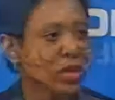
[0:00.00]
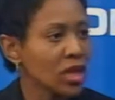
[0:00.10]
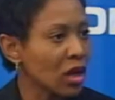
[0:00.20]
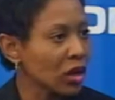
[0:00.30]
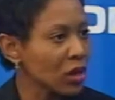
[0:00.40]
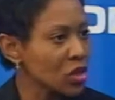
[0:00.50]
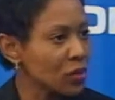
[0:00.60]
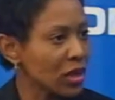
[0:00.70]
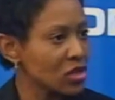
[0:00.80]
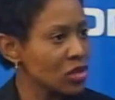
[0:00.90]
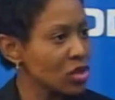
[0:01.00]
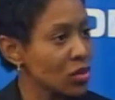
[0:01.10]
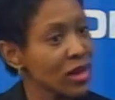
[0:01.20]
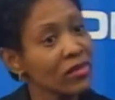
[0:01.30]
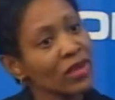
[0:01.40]
young girls because they're
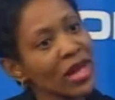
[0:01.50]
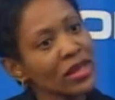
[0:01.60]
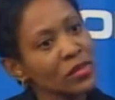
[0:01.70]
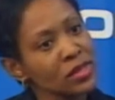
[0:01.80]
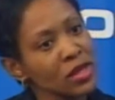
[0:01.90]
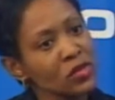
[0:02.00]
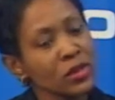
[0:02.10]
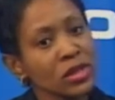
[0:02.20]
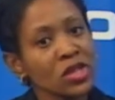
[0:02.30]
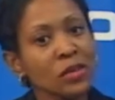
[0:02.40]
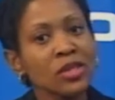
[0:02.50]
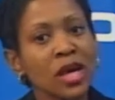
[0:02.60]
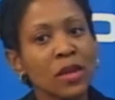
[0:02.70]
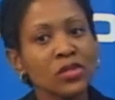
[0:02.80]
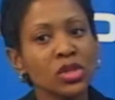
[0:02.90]
trying to find themselves, but
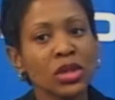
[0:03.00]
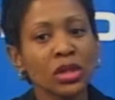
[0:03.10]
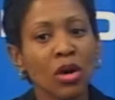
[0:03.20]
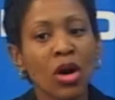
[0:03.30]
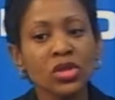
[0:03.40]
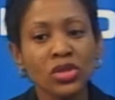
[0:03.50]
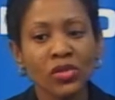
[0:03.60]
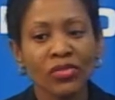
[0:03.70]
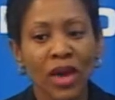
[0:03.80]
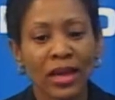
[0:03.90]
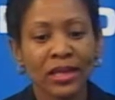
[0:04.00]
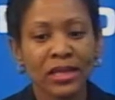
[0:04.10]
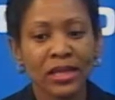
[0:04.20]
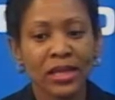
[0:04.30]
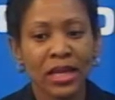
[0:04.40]
sometimes you can also find
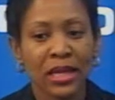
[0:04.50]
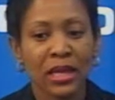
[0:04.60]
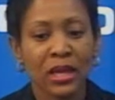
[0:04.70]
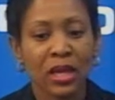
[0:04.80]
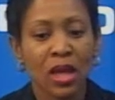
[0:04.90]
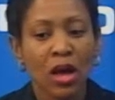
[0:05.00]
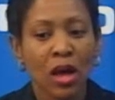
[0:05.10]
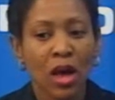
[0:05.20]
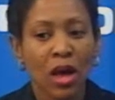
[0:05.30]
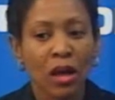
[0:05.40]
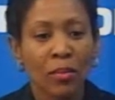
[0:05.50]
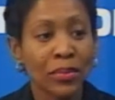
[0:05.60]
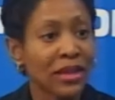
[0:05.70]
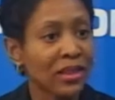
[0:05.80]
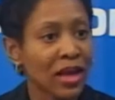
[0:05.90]
it in
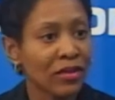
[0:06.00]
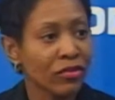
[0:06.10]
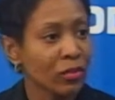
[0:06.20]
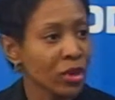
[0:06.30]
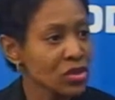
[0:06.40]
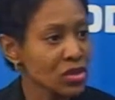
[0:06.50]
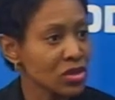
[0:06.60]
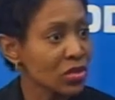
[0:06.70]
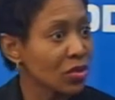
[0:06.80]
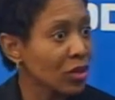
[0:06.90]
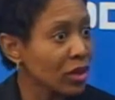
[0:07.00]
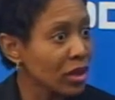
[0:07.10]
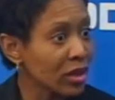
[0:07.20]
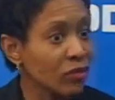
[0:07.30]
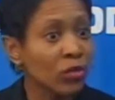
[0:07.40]
midlife persons,
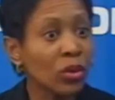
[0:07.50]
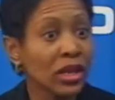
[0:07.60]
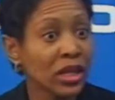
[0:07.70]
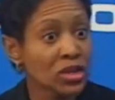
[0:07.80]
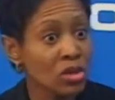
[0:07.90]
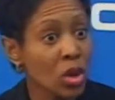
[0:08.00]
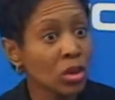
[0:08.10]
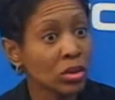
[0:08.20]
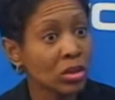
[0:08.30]
30, 40 years old.